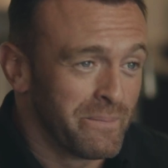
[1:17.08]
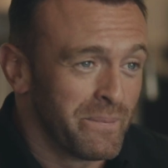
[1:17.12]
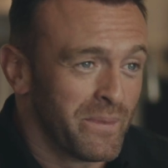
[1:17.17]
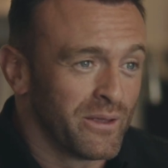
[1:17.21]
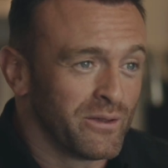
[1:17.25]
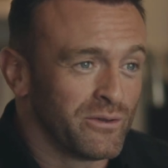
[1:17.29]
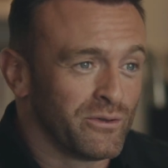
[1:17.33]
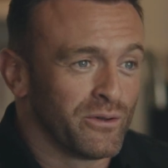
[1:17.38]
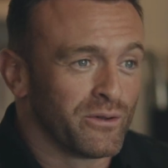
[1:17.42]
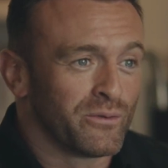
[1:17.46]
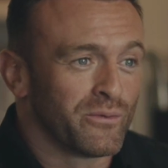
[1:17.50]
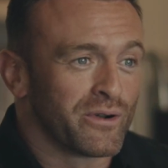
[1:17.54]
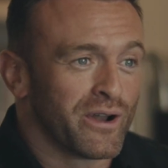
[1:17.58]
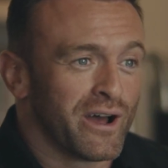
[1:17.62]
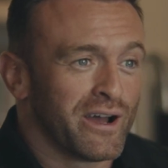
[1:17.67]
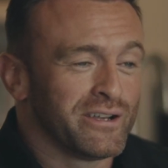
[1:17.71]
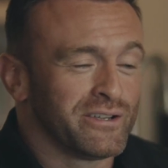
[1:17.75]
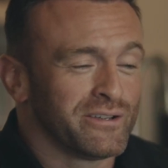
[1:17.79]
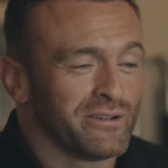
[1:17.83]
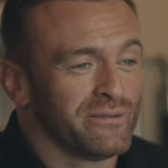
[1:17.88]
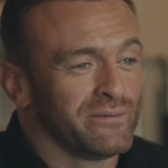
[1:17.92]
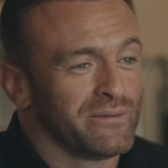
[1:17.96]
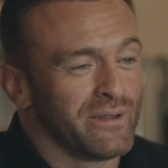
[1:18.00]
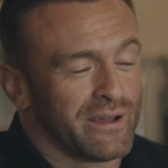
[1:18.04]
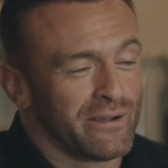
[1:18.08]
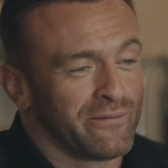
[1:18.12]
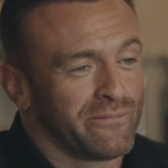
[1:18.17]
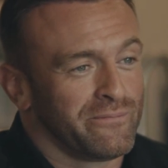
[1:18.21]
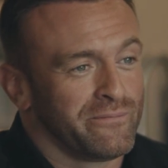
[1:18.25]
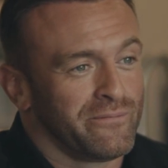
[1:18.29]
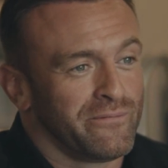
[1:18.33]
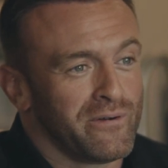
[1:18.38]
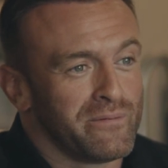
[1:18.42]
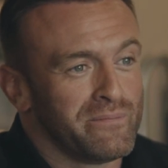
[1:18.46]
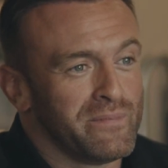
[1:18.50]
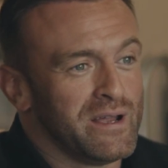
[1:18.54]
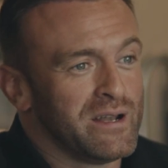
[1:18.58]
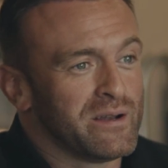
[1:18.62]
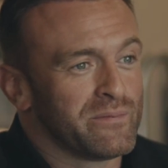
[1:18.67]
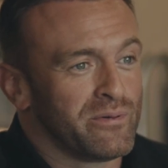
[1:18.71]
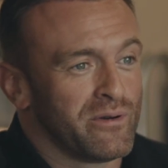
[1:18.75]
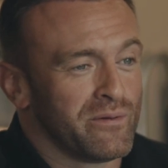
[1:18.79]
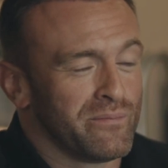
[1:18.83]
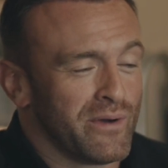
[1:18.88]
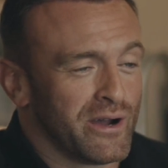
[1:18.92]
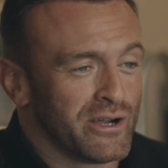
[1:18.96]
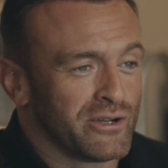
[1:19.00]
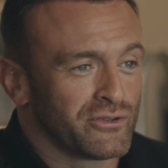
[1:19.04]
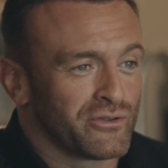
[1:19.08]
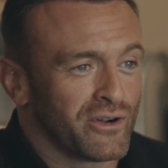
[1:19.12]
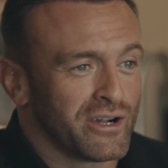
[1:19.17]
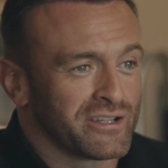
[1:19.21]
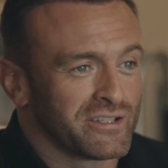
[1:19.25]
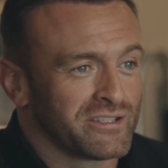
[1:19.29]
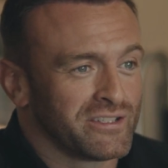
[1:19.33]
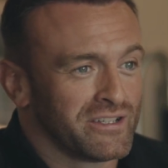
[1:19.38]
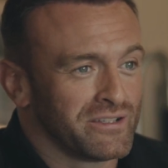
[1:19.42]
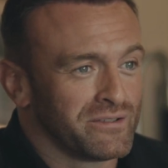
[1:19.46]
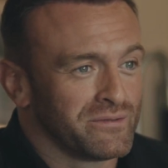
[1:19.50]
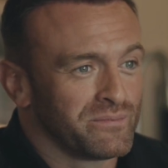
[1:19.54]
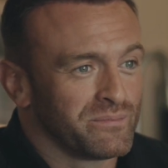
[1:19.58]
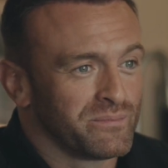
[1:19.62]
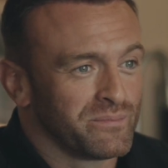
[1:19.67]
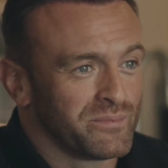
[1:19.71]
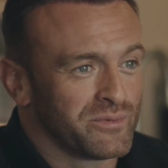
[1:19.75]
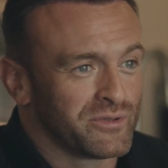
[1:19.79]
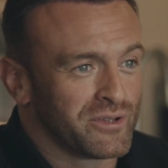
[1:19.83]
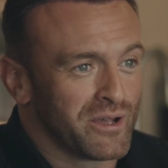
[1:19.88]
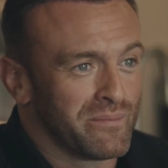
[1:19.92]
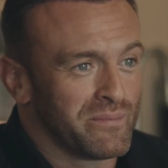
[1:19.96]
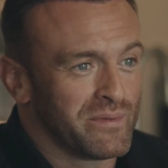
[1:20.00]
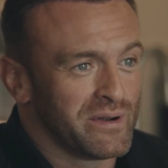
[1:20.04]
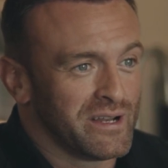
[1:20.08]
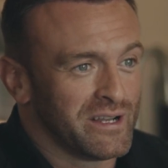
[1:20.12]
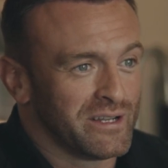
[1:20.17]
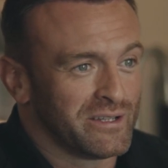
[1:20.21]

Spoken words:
doing what I do. Like for me to put my trust in somebody